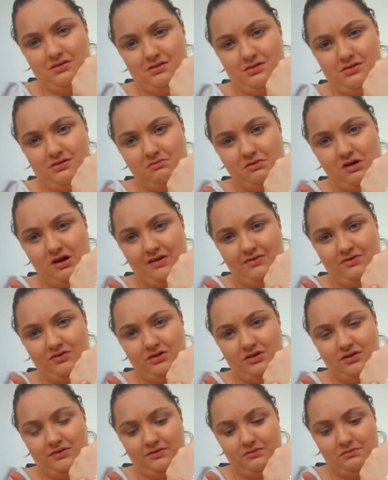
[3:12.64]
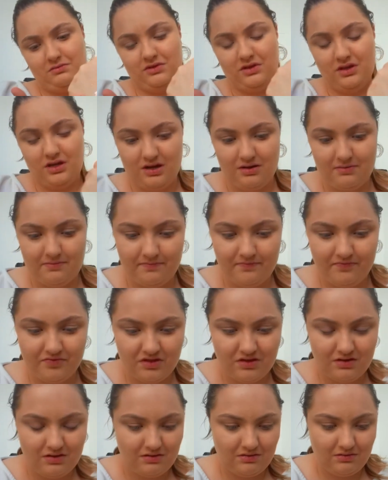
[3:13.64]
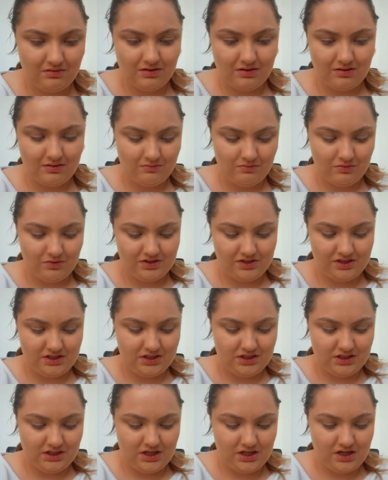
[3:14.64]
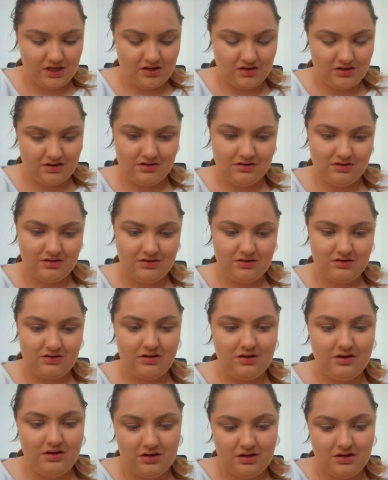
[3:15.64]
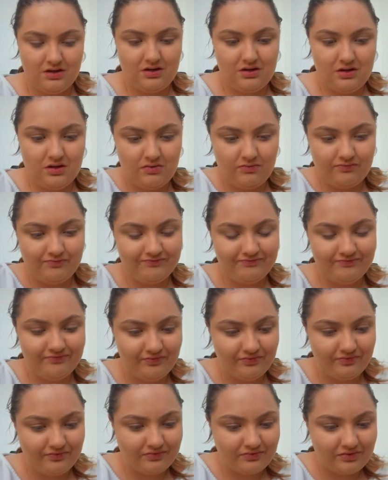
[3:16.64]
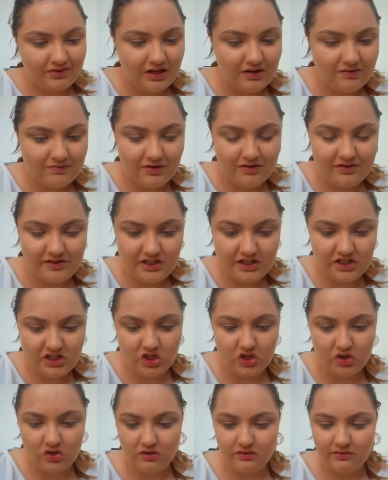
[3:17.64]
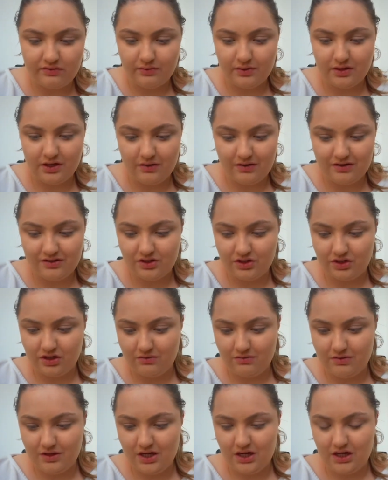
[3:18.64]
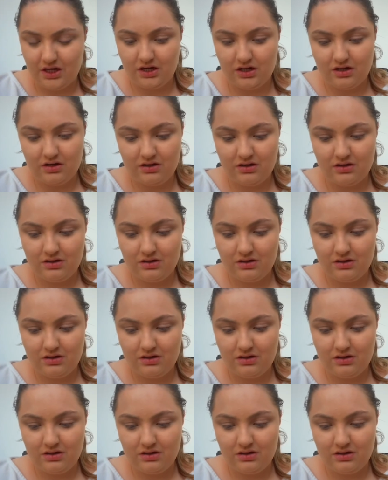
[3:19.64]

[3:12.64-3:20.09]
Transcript: I might have to do something with that. We'll see... Well, first off, we're going to go in